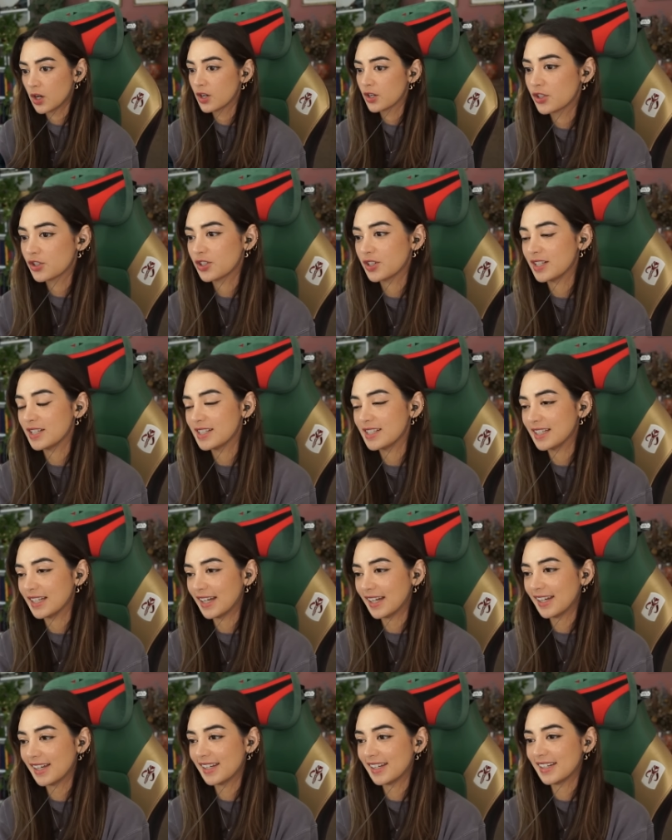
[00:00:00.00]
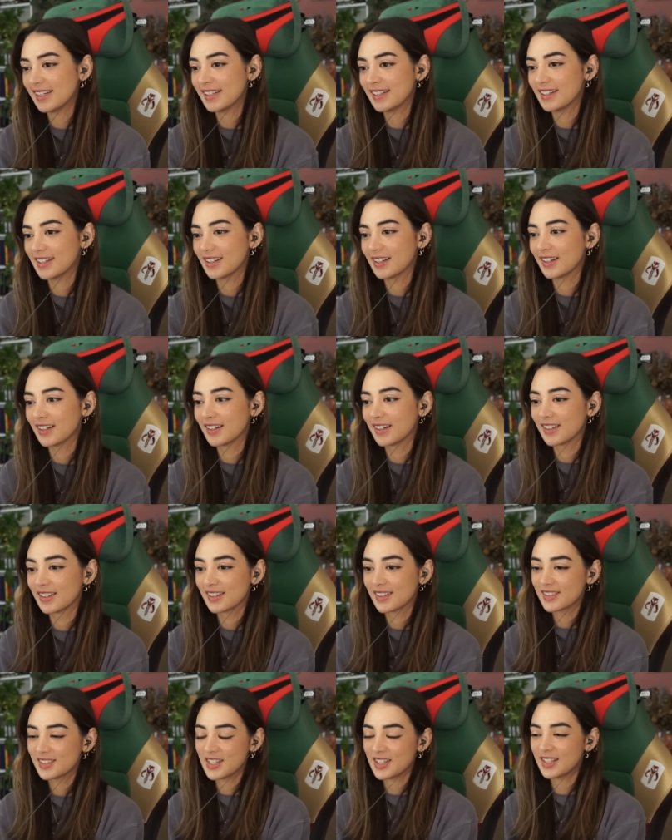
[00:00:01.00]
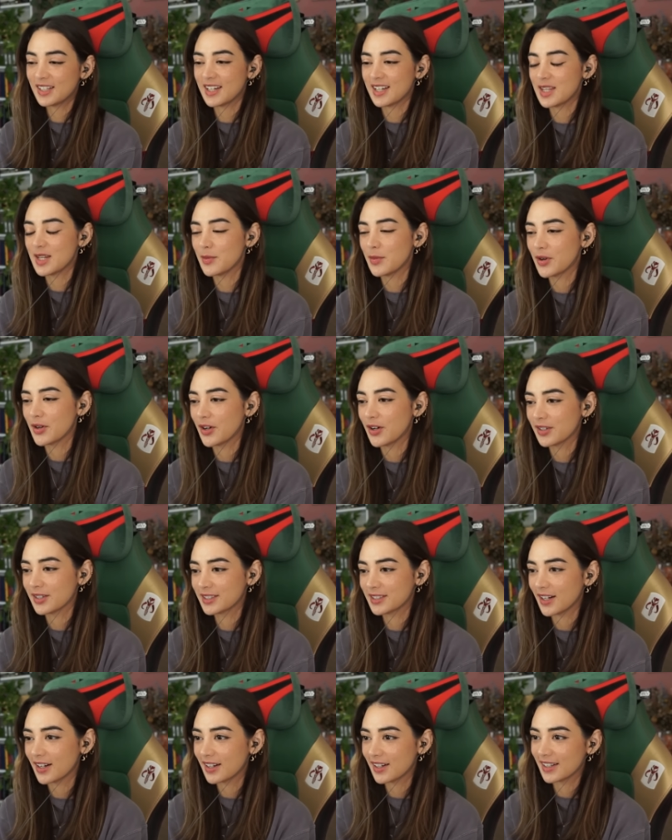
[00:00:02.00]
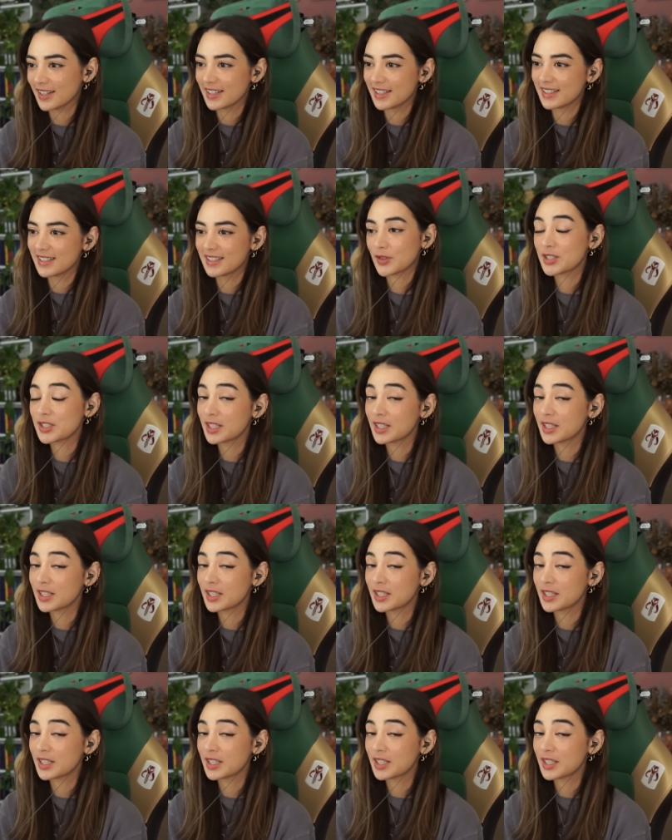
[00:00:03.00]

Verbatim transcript: She did. Uh, she's getting them on her side.